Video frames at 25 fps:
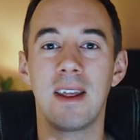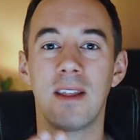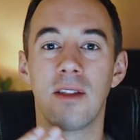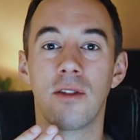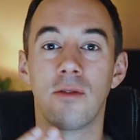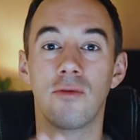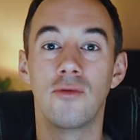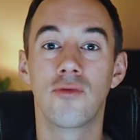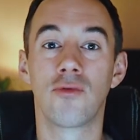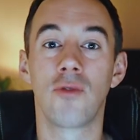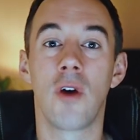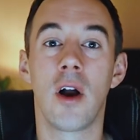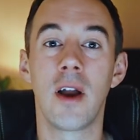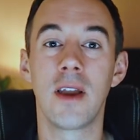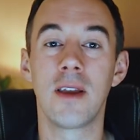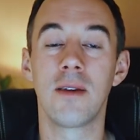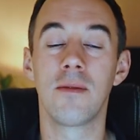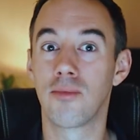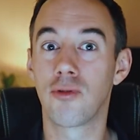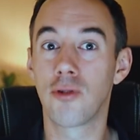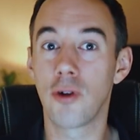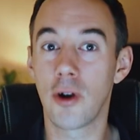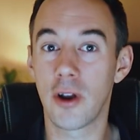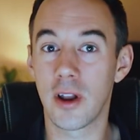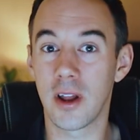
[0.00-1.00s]
getting the right
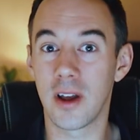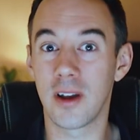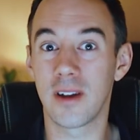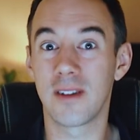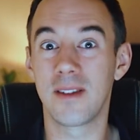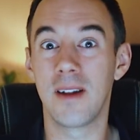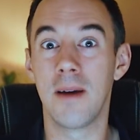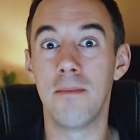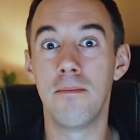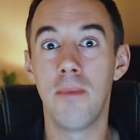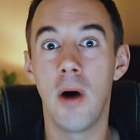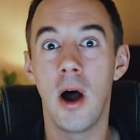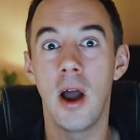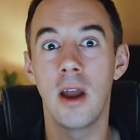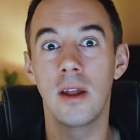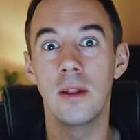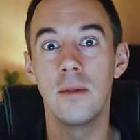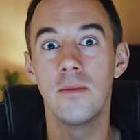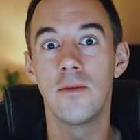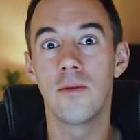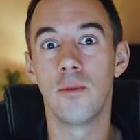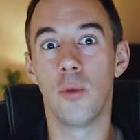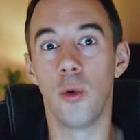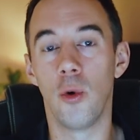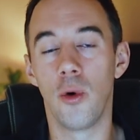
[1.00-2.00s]
products and buying
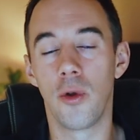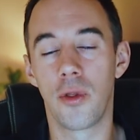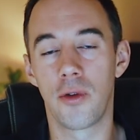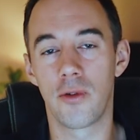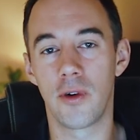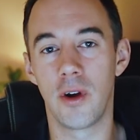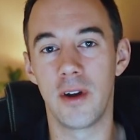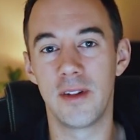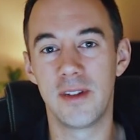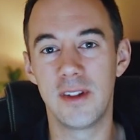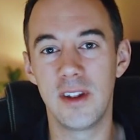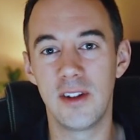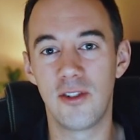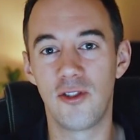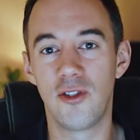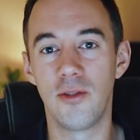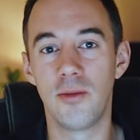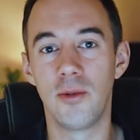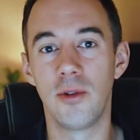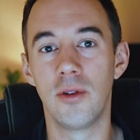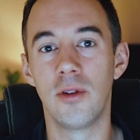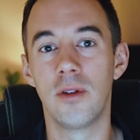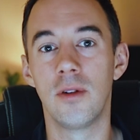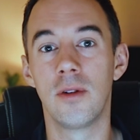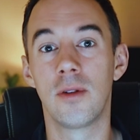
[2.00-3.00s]
them from authorized
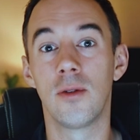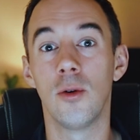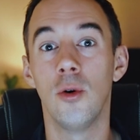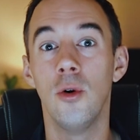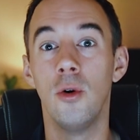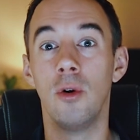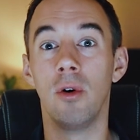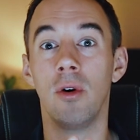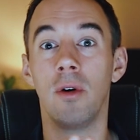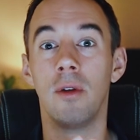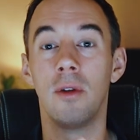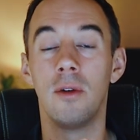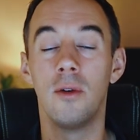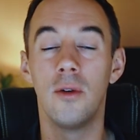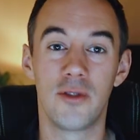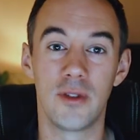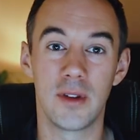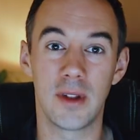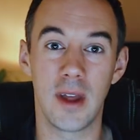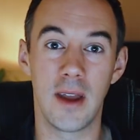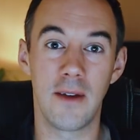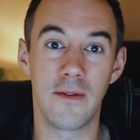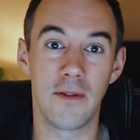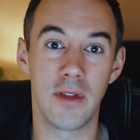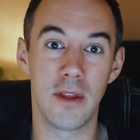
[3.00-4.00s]
distributors or, should we
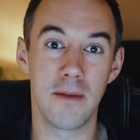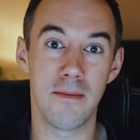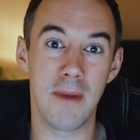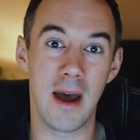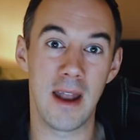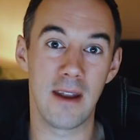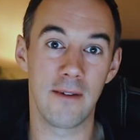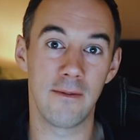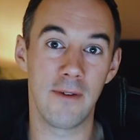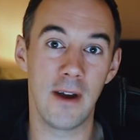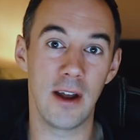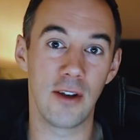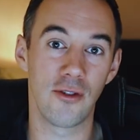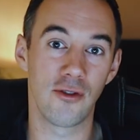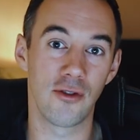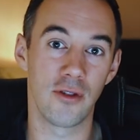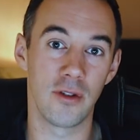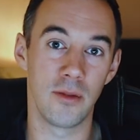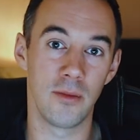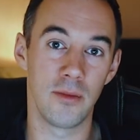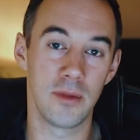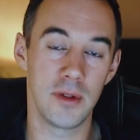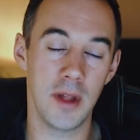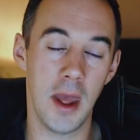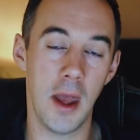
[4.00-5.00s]
say, from the manufacturer
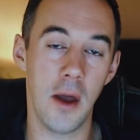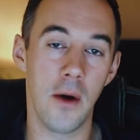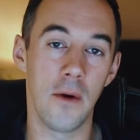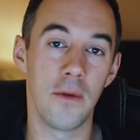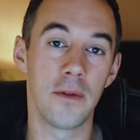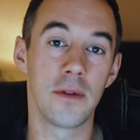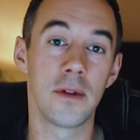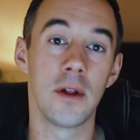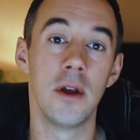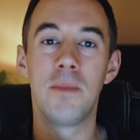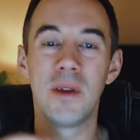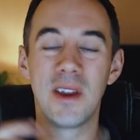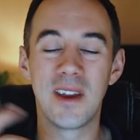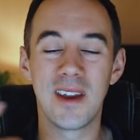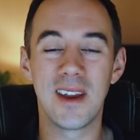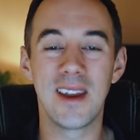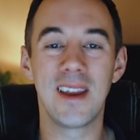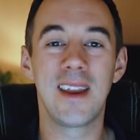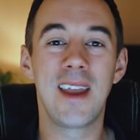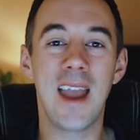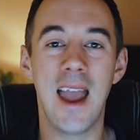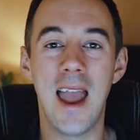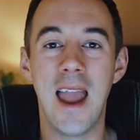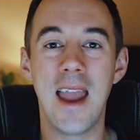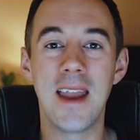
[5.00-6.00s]
themselves,
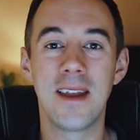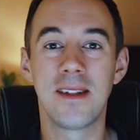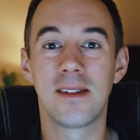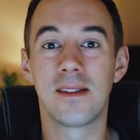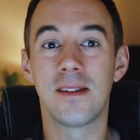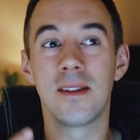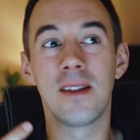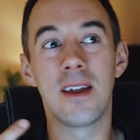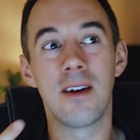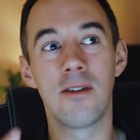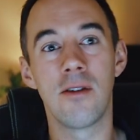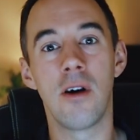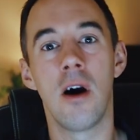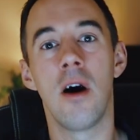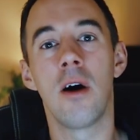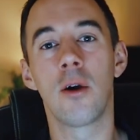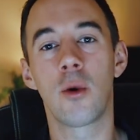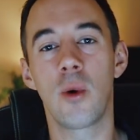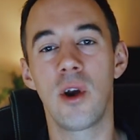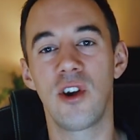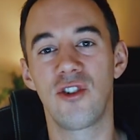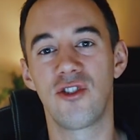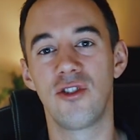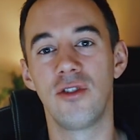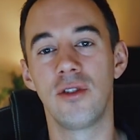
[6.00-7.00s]
in case there are
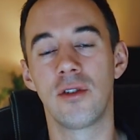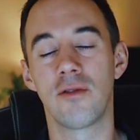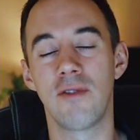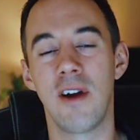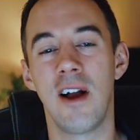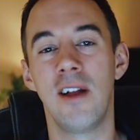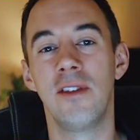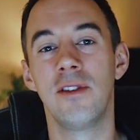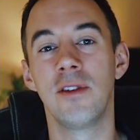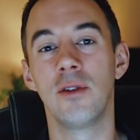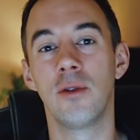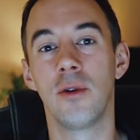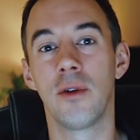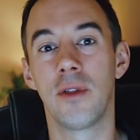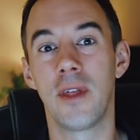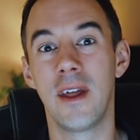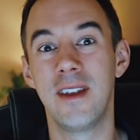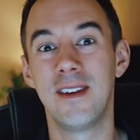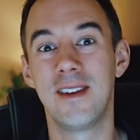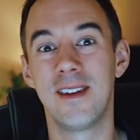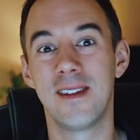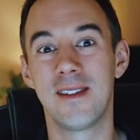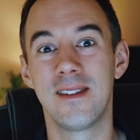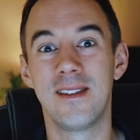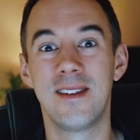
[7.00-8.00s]
questions around the
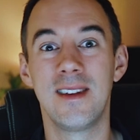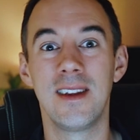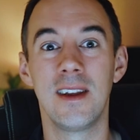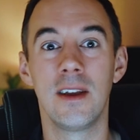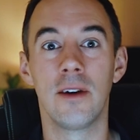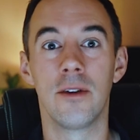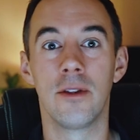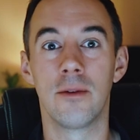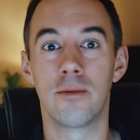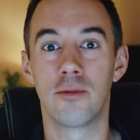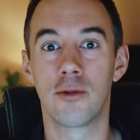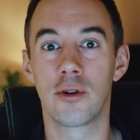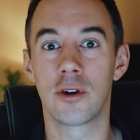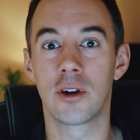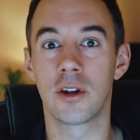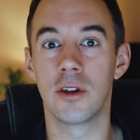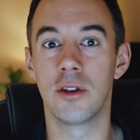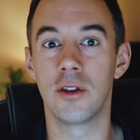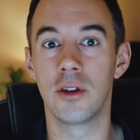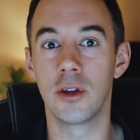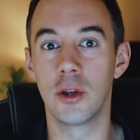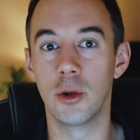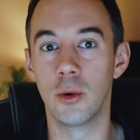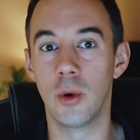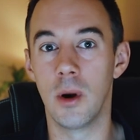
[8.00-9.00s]
authenticity of the
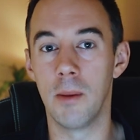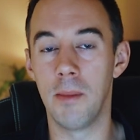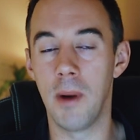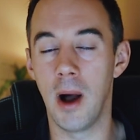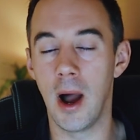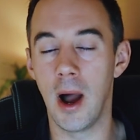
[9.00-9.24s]
product that you are